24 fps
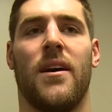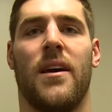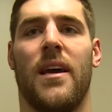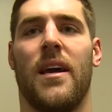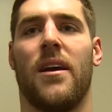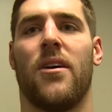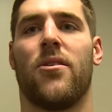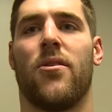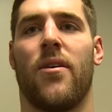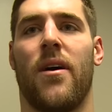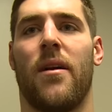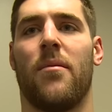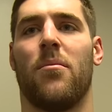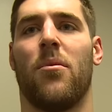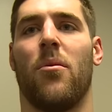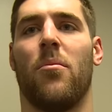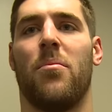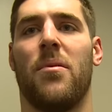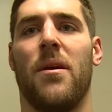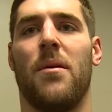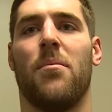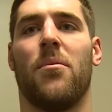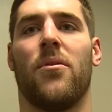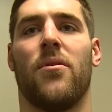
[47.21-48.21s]
incredible
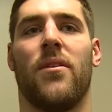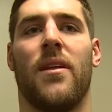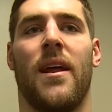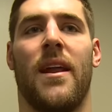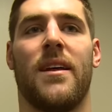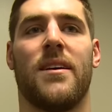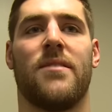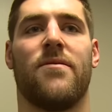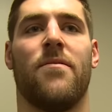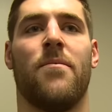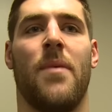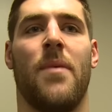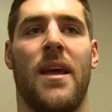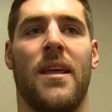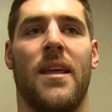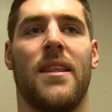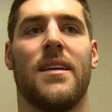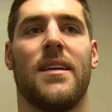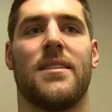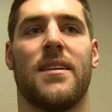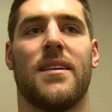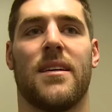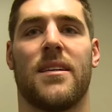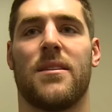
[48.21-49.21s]
people that have made
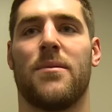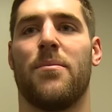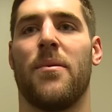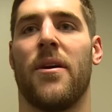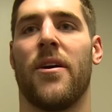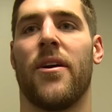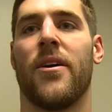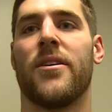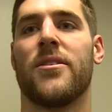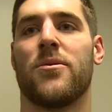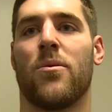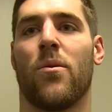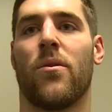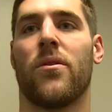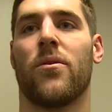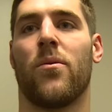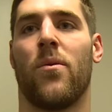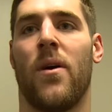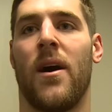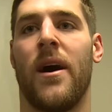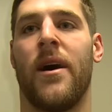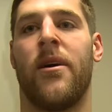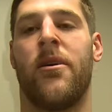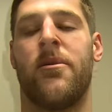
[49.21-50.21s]
this experience
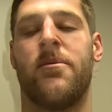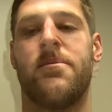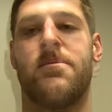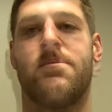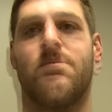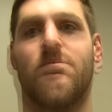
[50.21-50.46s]
worthwhile.